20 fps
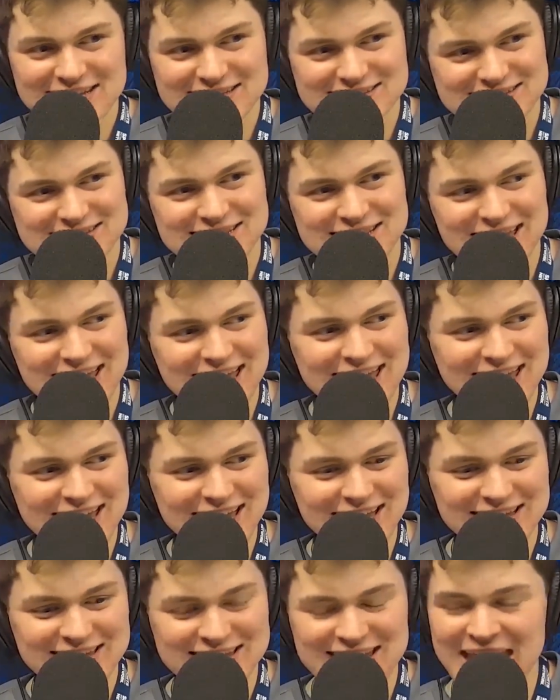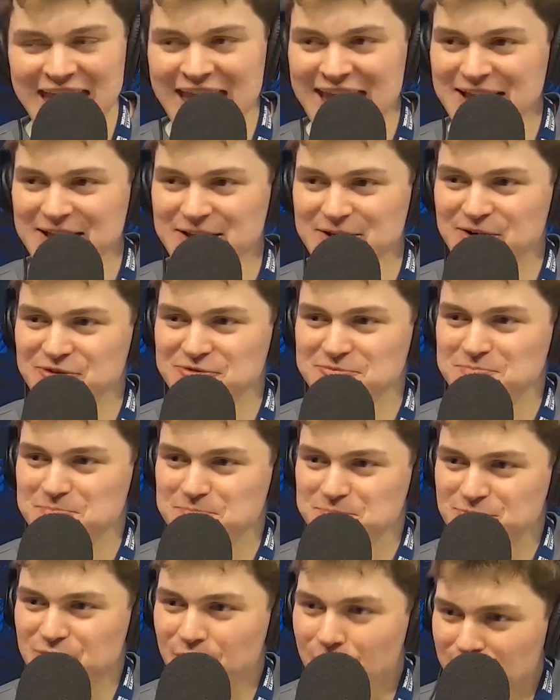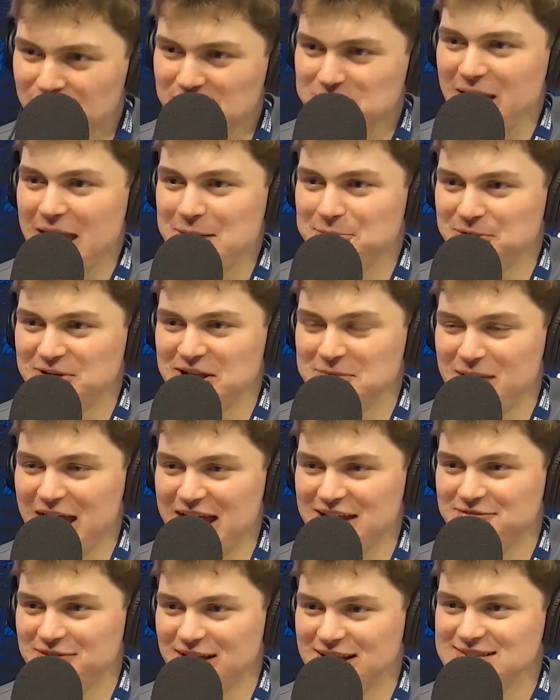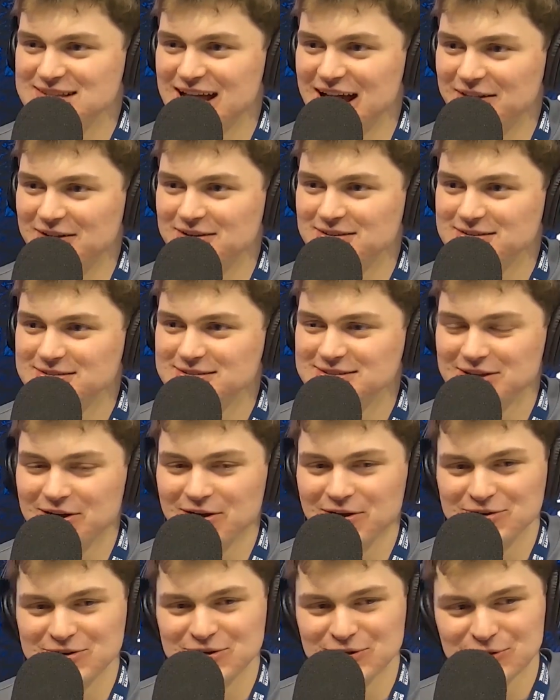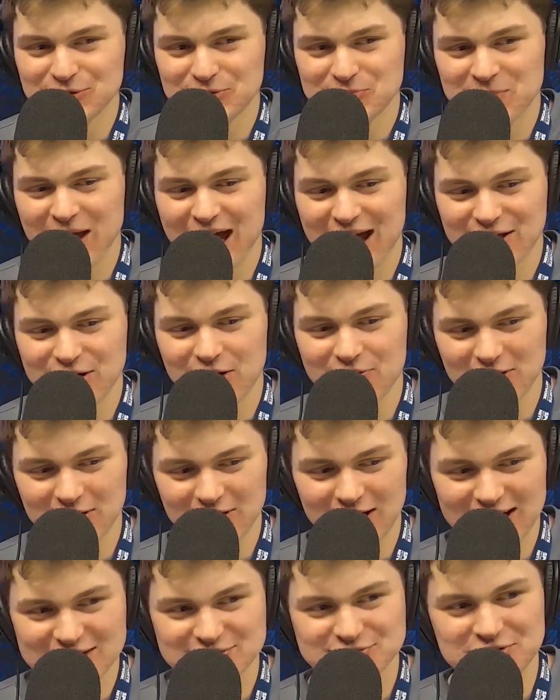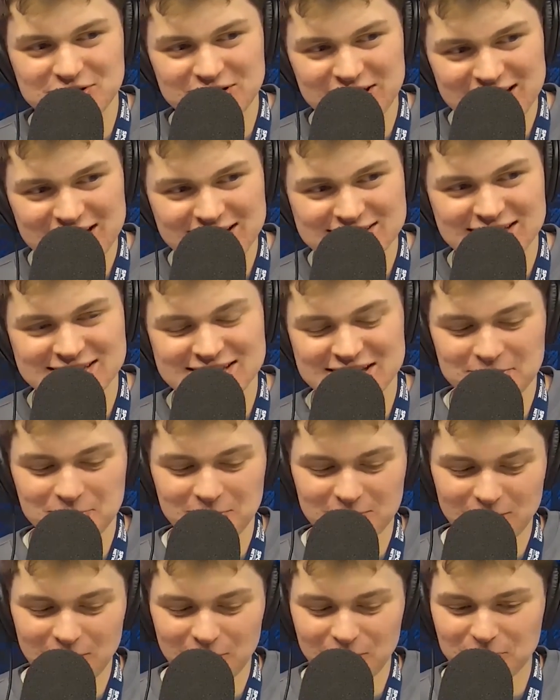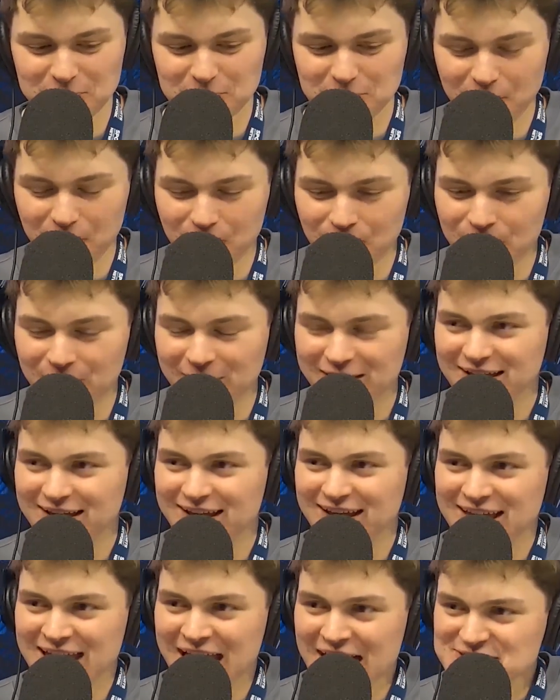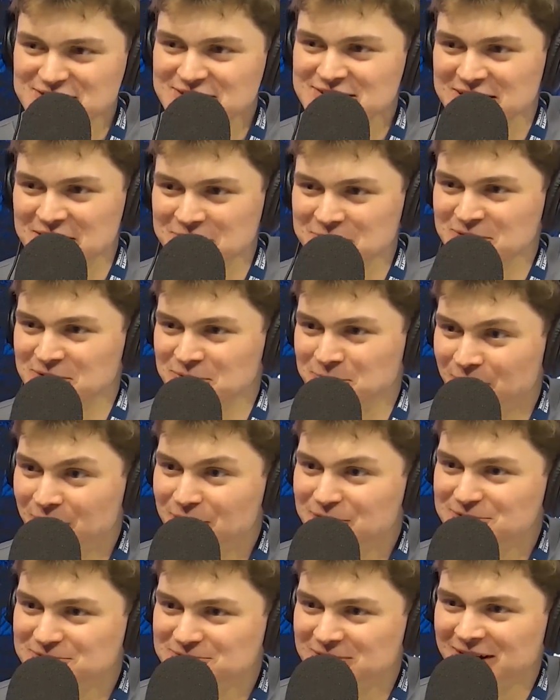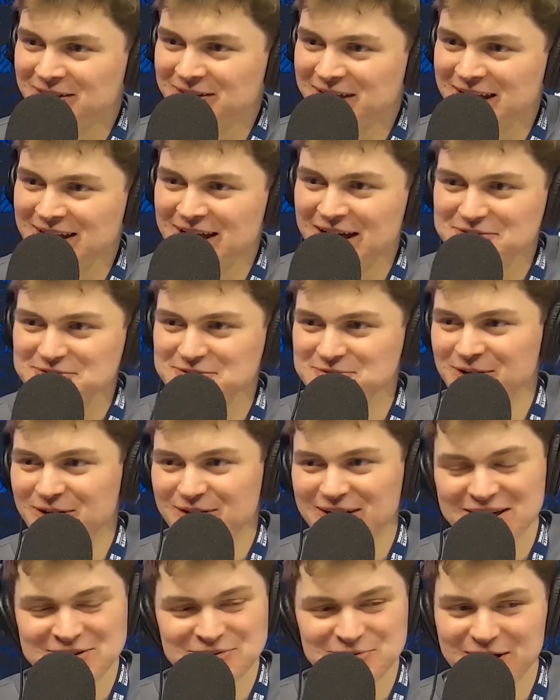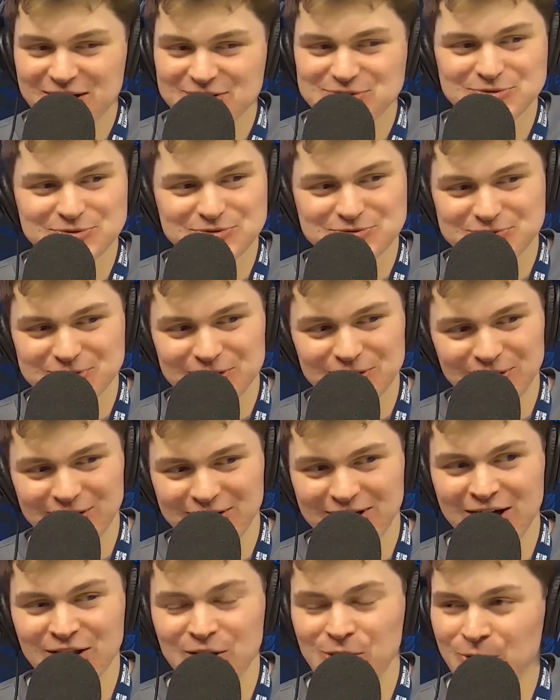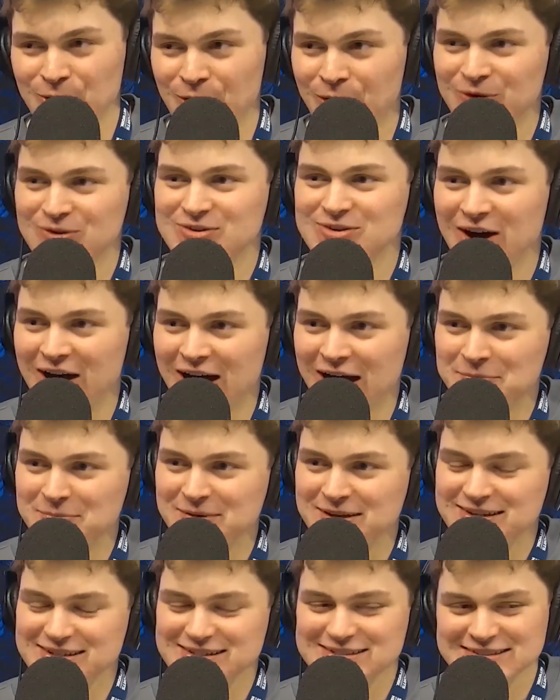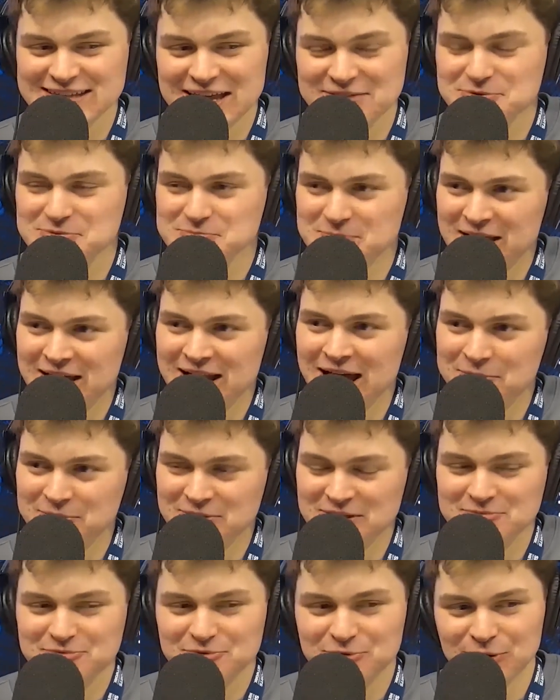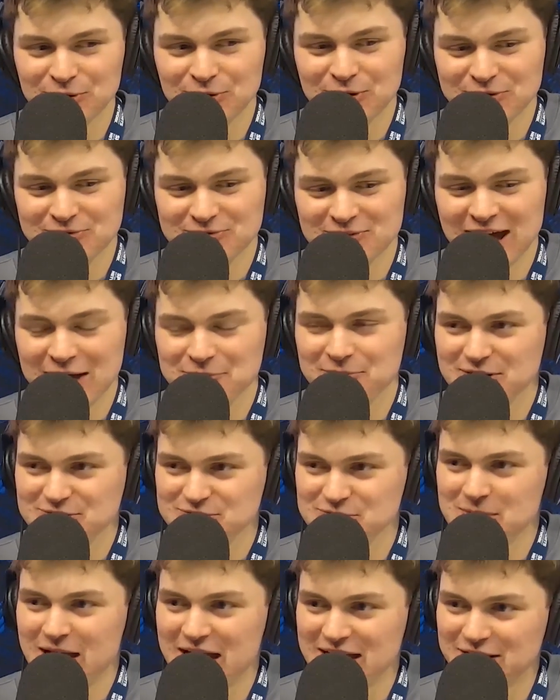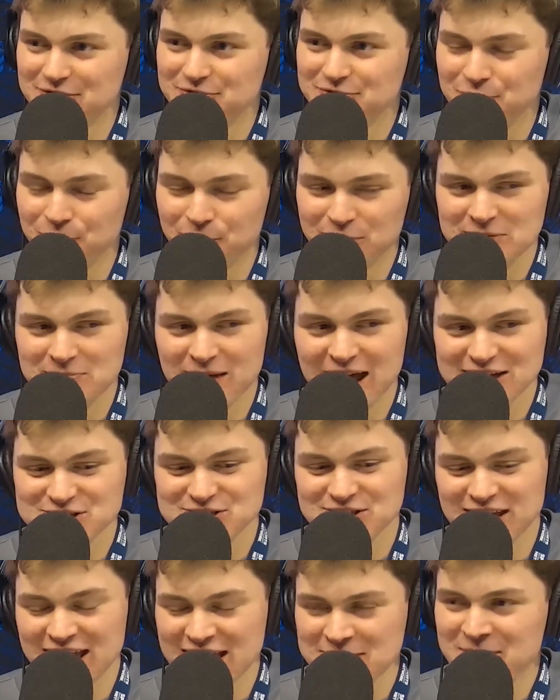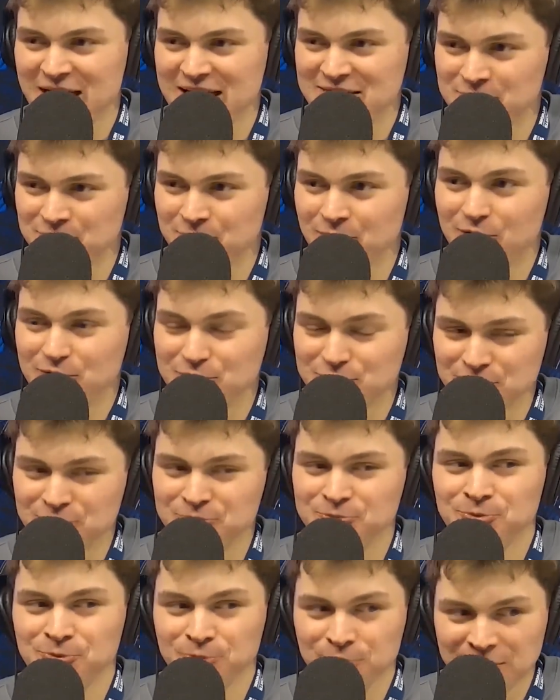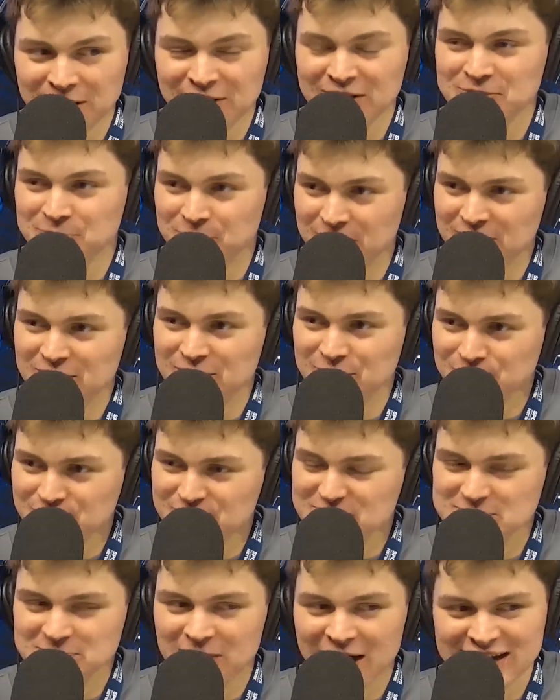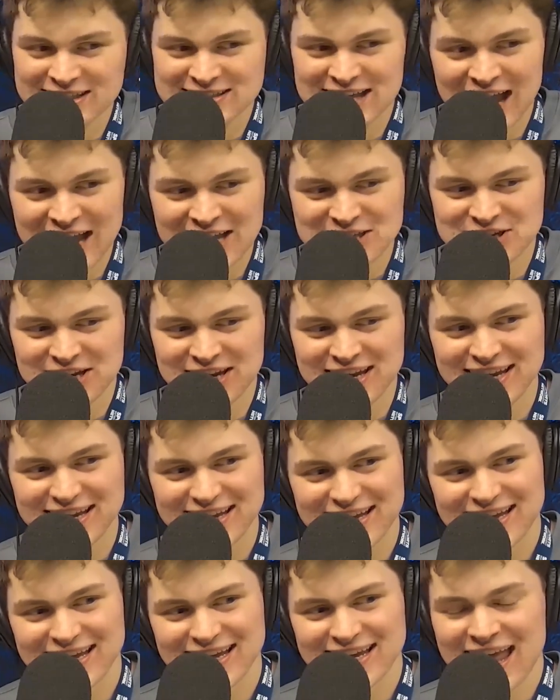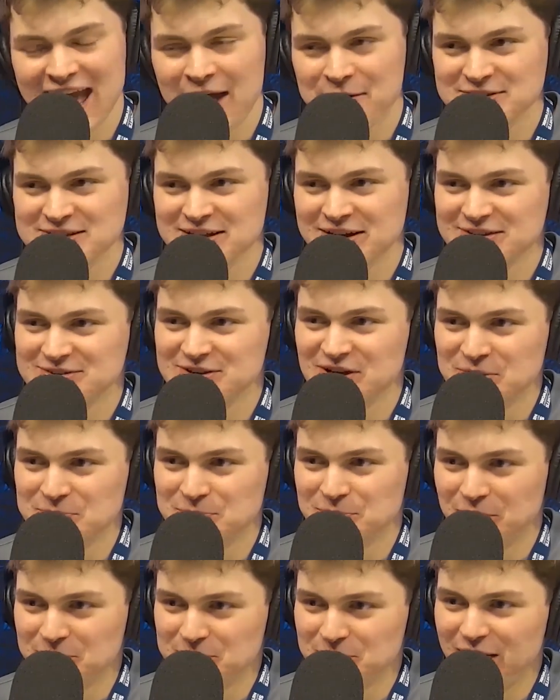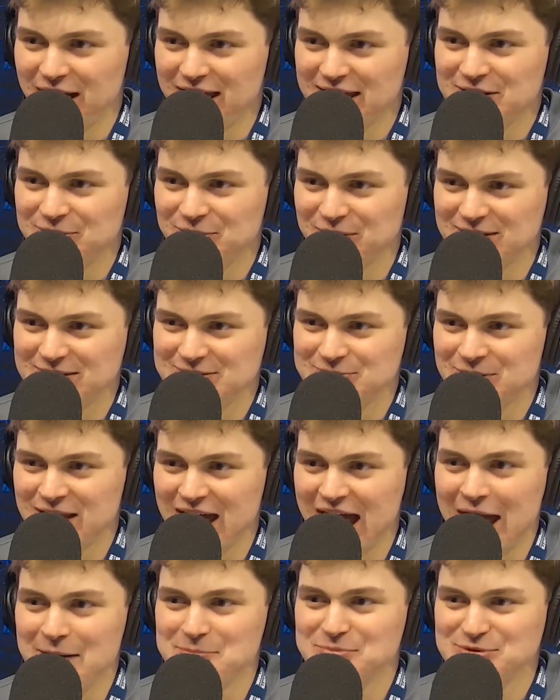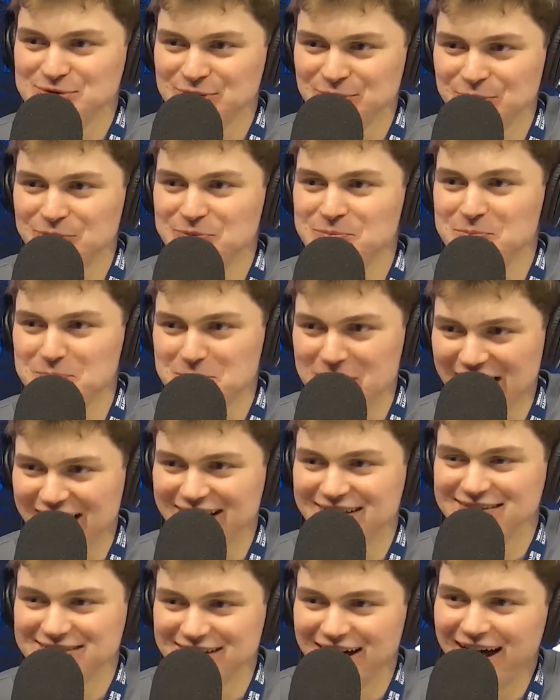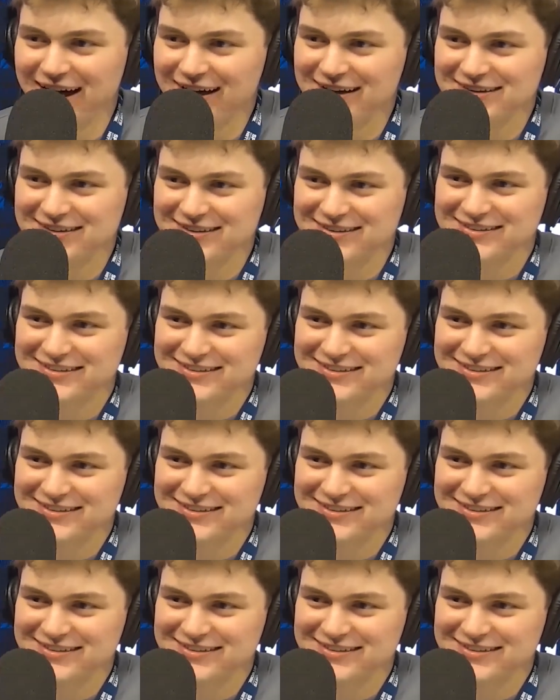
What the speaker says: He is the king of turning people into main event talent. So you look back over the last few years, he did it with Logan Paul. He actually did it with The Rock, funnily enough. The Rock hadn't wrestled for a long time. Seth was paired up with him for a lot of that WrestleMania 40 match, and he made The Rock look really, really good despite his age, and now he's going to turn Bron Breakker into an absolute megastar.